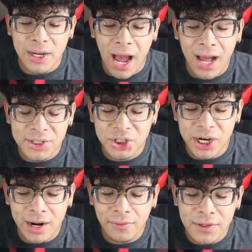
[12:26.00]
but guys,
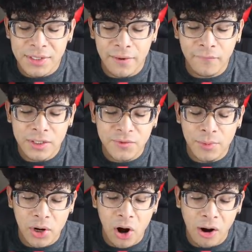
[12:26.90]
check out the difference from
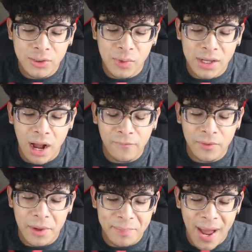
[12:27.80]
the cards we got
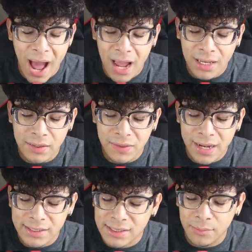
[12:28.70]
from the pack and
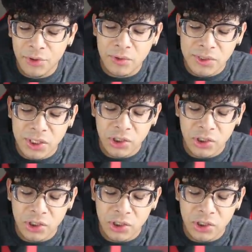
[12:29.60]
like some of those